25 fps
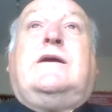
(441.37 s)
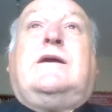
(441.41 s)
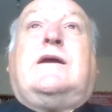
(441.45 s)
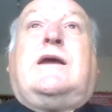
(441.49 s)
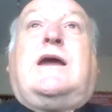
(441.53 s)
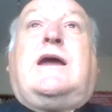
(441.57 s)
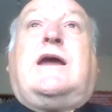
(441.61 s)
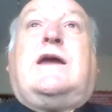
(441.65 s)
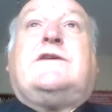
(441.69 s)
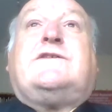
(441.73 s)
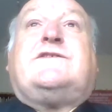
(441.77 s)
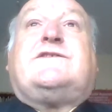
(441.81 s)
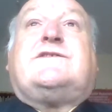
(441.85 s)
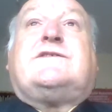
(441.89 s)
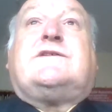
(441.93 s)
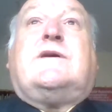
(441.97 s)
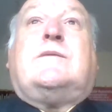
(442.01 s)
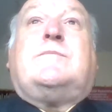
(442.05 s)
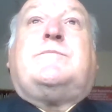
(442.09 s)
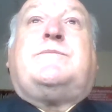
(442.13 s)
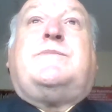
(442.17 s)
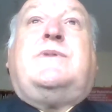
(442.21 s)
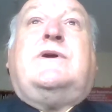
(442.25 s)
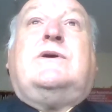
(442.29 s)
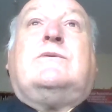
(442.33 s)
has
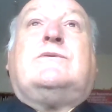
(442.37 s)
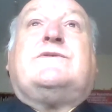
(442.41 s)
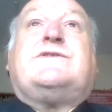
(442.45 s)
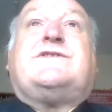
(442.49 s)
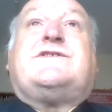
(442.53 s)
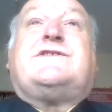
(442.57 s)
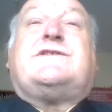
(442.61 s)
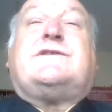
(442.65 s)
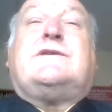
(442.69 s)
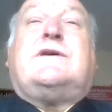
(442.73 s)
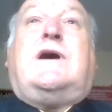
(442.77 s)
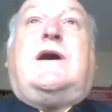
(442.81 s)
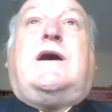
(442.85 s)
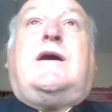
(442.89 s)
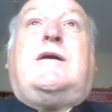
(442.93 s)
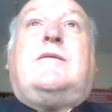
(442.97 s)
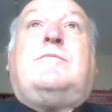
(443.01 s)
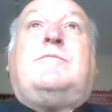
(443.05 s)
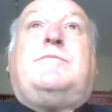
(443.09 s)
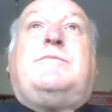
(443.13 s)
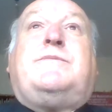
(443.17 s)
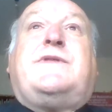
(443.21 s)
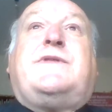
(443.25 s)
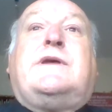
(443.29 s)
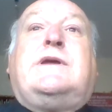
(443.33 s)
built up
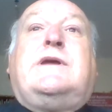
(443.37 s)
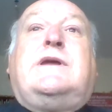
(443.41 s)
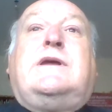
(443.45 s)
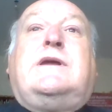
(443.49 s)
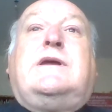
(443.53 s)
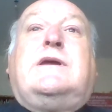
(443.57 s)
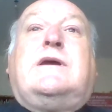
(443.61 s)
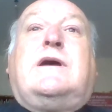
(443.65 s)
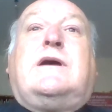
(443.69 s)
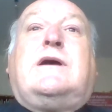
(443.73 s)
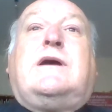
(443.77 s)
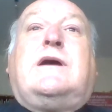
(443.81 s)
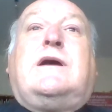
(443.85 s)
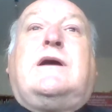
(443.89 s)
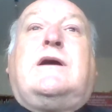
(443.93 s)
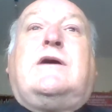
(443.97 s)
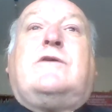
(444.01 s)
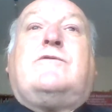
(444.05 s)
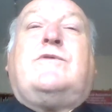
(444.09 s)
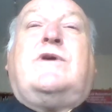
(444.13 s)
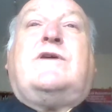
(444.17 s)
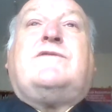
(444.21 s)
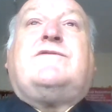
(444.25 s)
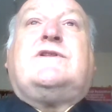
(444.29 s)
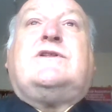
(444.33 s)
the
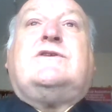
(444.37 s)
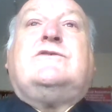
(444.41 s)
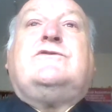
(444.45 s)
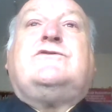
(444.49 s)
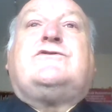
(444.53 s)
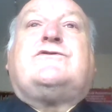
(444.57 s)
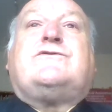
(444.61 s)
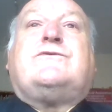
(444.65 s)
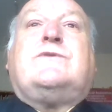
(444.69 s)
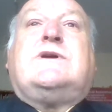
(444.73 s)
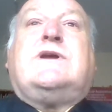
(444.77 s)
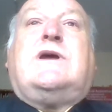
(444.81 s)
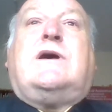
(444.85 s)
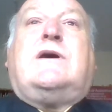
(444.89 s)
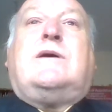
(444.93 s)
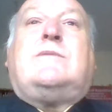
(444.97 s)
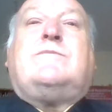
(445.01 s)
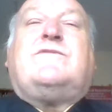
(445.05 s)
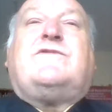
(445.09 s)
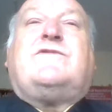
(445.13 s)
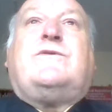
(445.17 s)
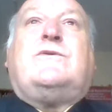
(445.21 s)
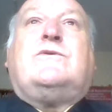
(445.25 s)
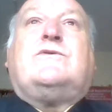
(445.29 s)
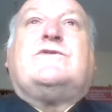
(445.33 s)
revolutionary
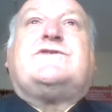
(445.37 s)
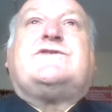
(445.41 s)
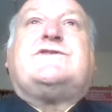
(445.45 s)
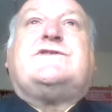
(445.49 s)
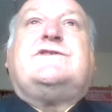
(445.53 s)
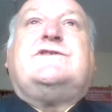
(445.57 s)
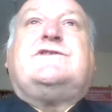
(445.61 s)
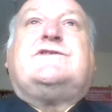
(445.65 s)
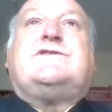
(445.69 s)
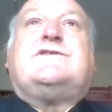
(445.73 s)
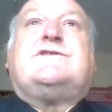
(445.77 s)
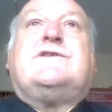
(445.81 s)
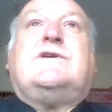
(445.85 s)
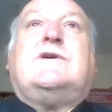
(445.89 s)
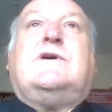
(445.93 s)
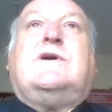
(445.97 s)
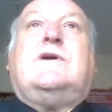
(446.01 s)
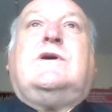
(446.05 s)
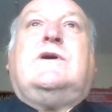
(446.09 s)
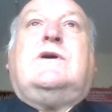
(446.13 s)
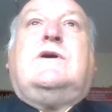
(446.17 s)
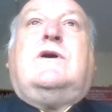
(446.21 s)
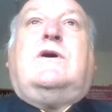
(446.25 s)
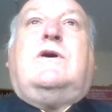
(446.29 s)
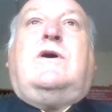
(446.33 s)
armed forces
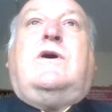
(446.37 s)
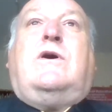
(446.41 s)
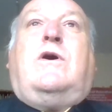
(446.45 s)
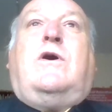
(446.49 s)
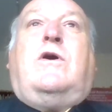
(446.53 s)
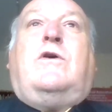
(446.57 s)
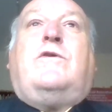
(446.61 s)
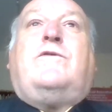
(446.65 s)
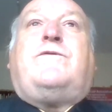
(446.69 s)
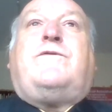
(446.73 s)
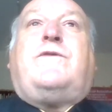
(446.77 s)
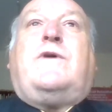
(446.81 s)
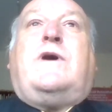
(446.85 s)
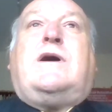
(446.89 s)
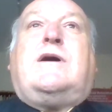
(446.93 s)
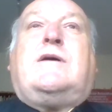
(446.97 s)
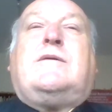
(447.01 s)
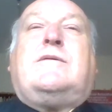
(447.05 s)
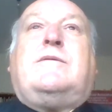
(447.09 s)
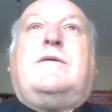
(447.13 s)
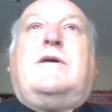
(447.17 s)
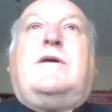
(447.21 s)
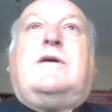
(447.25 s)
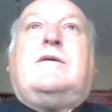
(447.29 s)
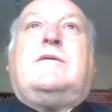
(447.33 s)
of
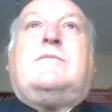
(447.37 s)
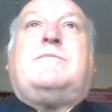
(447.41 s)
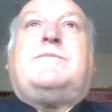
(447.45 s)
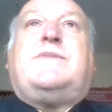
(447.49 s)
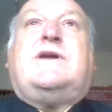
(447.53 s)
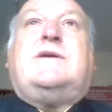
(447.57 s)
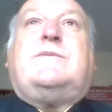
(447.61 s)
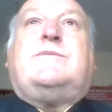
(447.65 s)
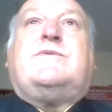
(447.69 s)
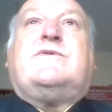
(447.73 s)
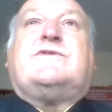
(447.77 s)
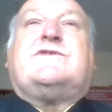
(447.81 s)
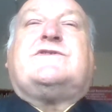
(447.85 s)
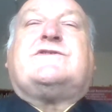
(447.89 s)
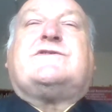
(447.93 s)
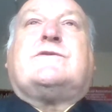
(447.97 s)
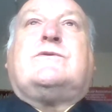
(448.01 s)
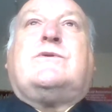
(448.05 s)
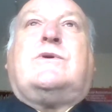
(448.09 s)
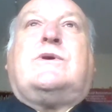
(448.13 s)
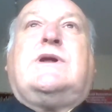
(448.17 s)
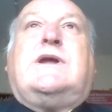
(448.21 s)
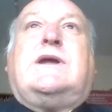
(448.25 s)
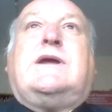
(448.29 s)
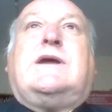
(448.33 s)
People's
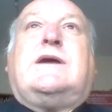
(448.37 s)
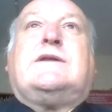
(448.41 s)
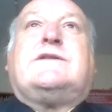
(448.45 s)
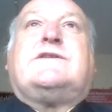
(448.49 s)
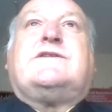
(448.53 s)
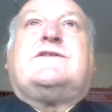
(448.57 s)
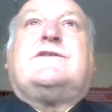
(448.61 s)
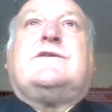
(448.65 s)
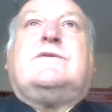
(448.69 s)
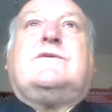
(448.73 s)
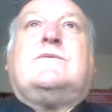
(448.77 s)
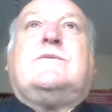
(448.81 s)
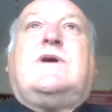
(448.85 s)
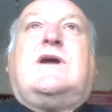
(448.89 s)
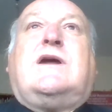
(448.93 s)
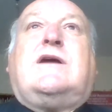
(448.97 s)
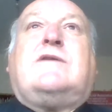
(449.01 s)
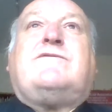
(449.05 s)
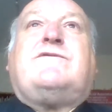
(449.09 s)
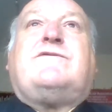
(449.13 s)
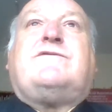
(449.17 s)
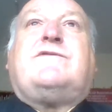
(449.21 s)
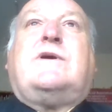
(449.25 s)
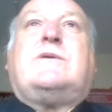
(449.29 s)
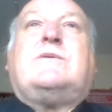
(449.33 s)
Korea to
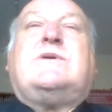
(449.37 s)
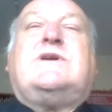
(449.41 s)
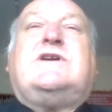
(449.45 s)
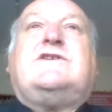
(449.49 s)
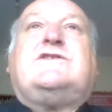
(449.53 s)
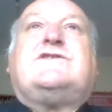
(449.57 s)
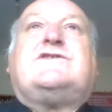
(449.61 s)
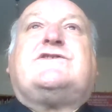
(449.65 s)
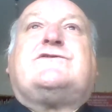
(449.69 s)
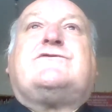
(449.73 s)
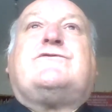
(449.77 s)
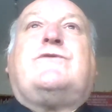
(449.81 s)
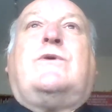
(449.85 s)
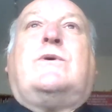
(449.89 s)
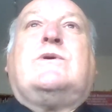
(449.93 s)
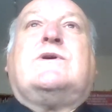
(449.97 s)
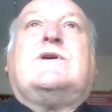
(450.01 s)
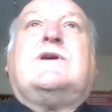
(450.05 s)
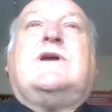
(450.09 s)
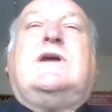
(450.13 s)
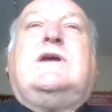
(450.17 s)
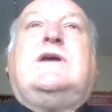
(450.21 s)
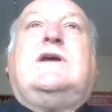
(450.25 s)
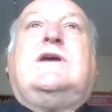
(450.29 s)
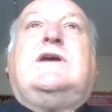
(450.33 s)
have very
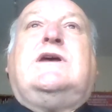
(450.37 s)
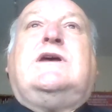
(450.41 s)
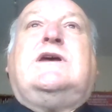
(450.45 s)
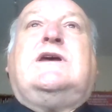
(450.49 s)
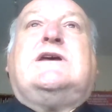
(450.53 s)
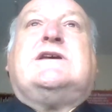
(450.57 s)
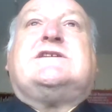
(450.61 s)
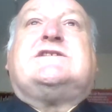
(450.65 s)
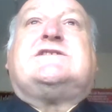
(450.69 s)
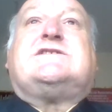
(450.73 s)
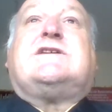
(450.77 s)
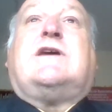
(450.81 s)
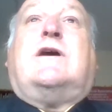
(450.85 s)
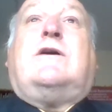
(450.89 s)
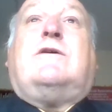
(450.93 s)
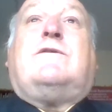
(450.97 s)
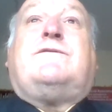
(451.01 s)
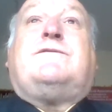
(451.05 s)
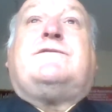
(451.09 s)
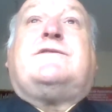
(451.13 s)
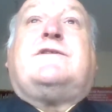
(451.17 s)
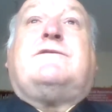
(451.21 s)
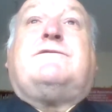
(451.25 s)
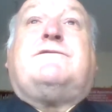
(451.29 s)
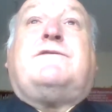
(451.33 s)
strong
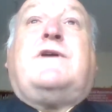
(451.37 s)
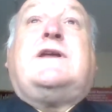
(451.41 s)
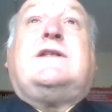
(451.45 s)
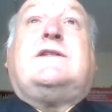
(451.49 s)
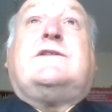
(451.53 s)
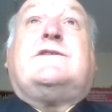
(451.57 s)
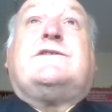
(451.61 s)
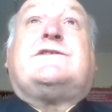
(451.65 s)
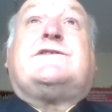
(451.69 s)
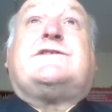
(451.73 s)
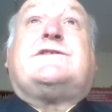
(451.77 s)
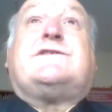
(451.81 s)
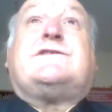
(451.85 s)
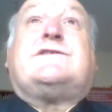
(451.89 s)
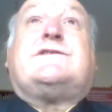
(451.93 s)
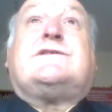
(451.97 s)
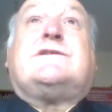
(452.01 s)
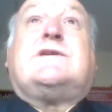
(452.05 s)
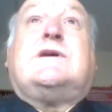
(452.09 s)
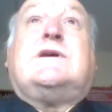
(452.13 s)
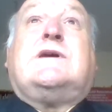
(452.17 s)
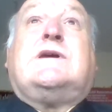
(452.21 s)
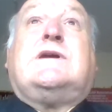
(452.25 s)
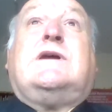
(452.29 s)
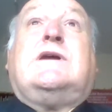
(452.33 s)
self-defense
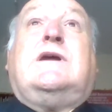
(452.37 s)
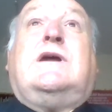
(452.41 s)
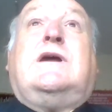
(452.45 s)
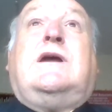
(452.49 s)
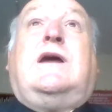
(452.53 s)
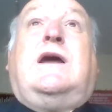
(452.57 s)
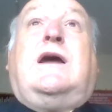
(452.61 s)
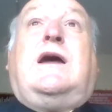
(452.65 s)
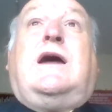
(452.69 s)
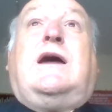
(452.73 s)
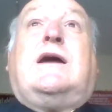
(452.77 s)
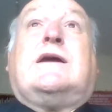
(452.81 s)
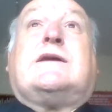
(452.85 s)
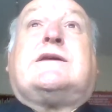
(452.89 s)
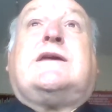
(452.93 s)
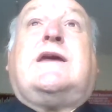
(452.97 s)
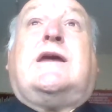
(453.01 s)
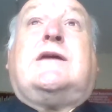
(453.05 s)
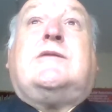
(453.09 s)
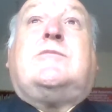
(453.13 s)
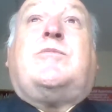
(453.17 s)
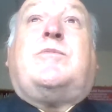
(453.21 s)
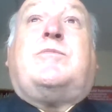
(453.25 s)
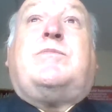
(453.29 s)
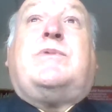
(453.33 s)

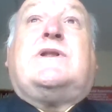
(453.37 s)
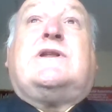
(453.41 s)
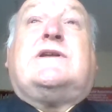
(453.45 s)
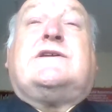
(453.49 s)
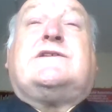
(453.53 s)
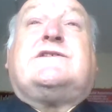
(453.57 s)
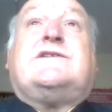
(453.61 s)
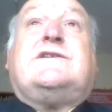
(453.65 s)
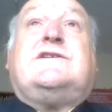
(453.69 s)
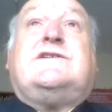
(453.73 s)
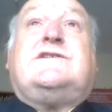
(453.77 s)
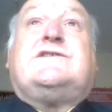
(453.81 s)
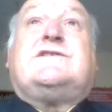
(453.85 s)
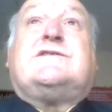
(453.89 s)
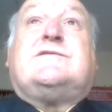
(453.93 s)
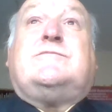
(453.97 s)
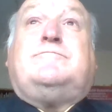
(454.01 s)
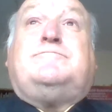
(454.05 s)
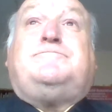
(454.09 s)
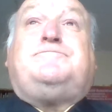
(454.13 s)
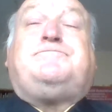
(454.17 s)
capabilities.